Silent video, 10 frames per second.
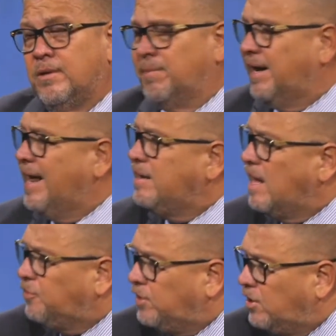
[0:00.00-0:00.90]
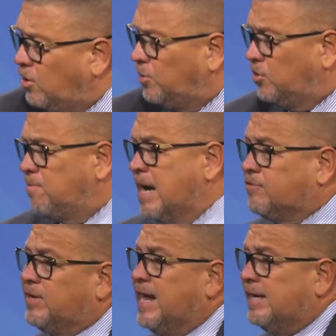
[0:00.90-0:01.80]
But it had nothing to do with you, Mike
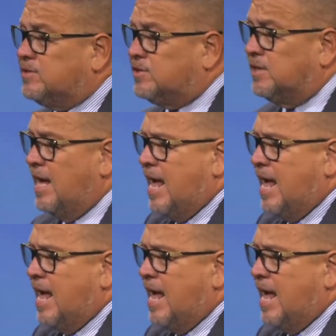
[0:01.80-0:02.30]
Rittenhouse.